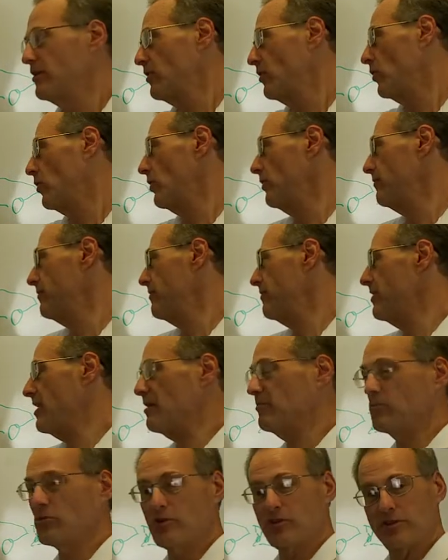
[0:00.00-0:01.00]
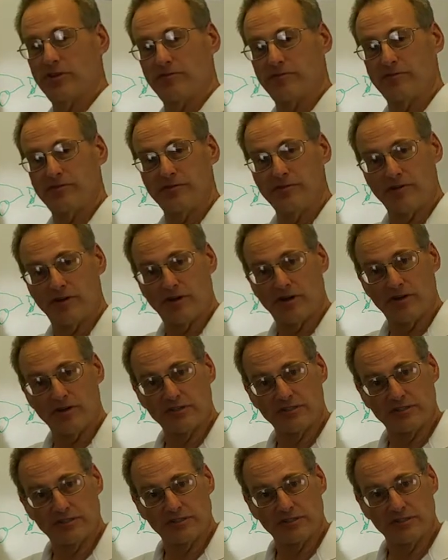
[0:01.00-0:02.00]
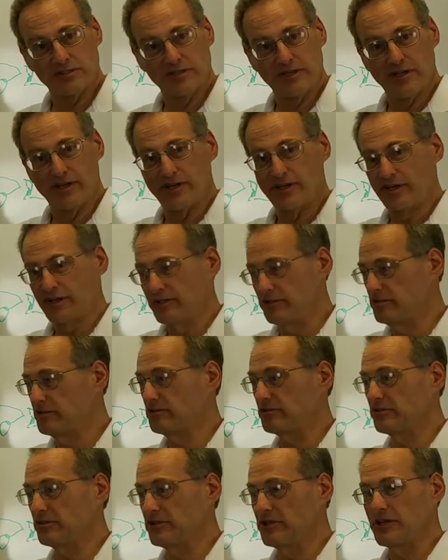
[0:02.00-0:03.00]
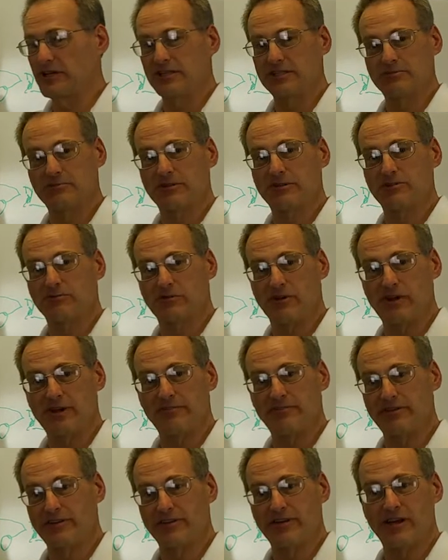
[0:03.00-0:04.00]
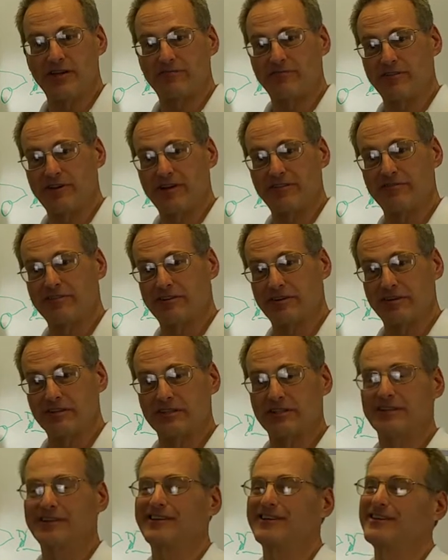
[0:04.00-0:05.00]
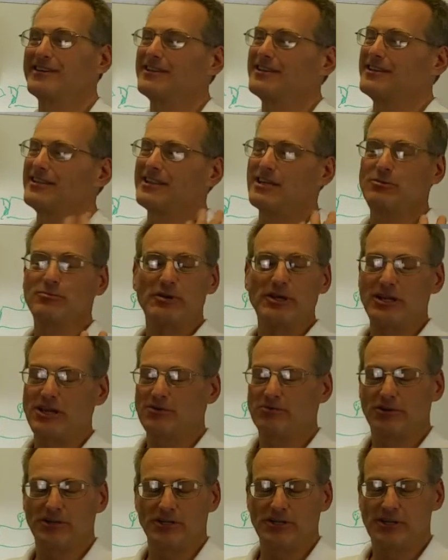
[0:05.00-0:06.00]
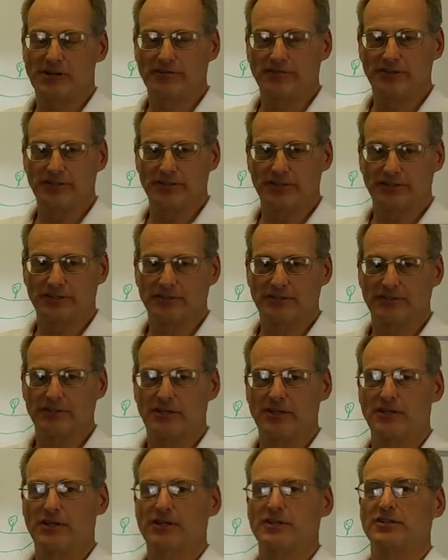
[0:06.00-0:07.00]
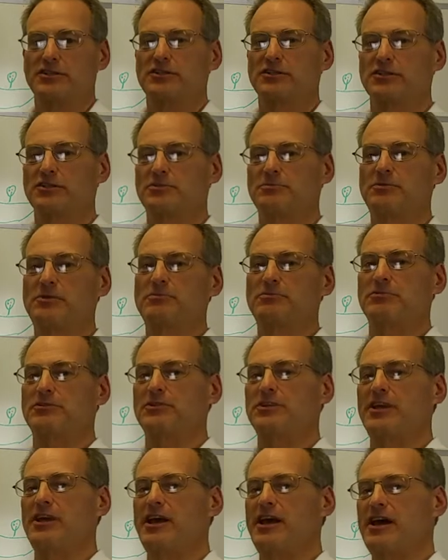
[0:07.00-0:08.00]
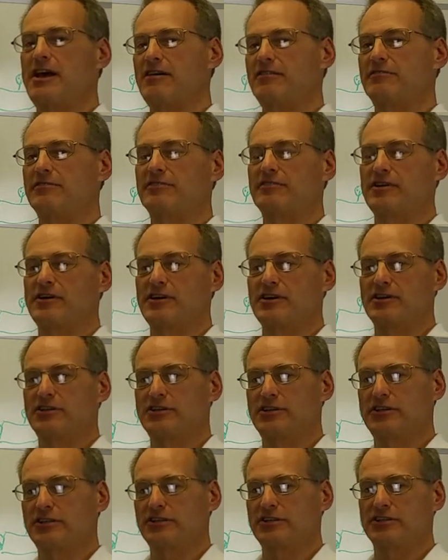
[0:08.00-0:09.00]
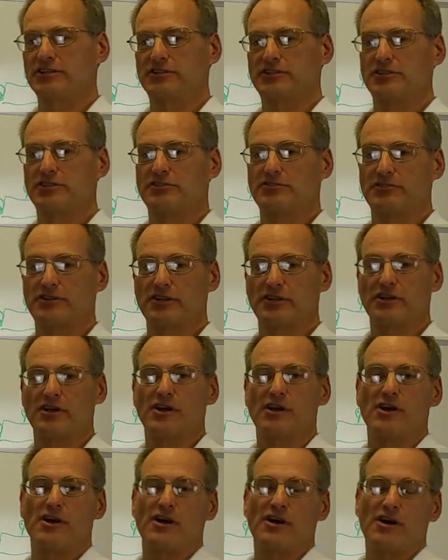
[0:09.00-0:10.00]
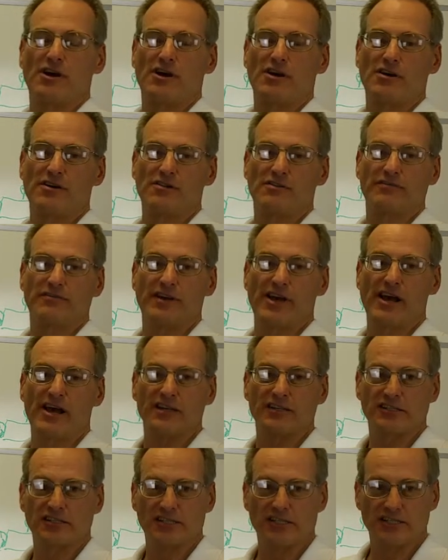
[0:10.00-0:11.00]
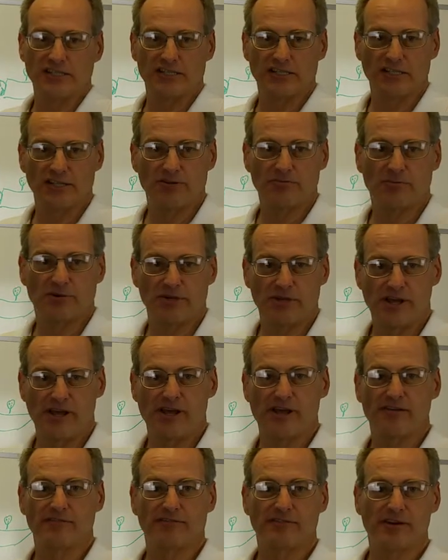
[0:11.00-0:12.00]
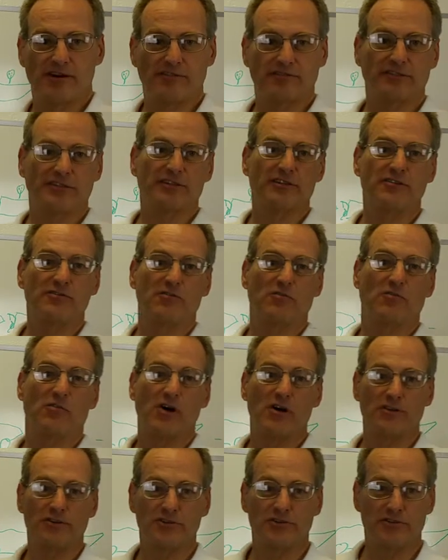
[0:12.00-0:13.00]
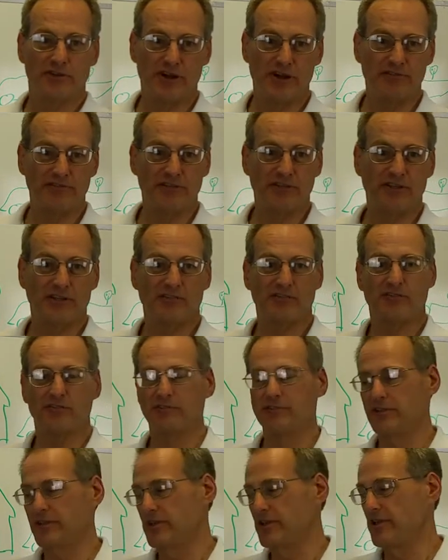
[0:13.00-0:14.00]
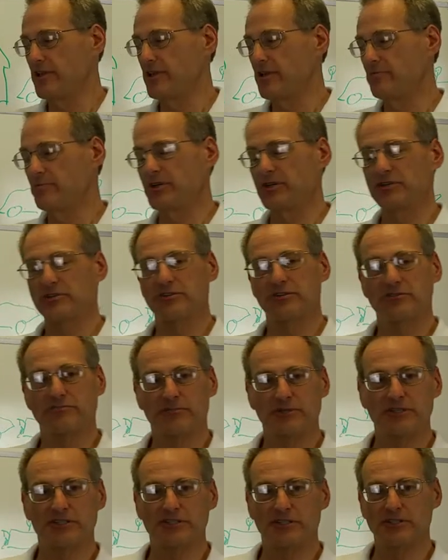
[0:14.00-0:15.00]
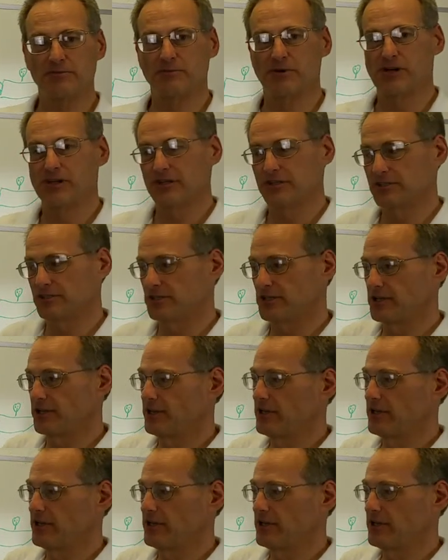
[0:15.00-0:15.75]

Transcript: Or if you've got more than a few cars, and there's only a husband and wife, and you got five cars, they may not want to cover you. So it's people that have a good concentric of assets that they want to have covered while they're driving and make sure everybody's on the policy.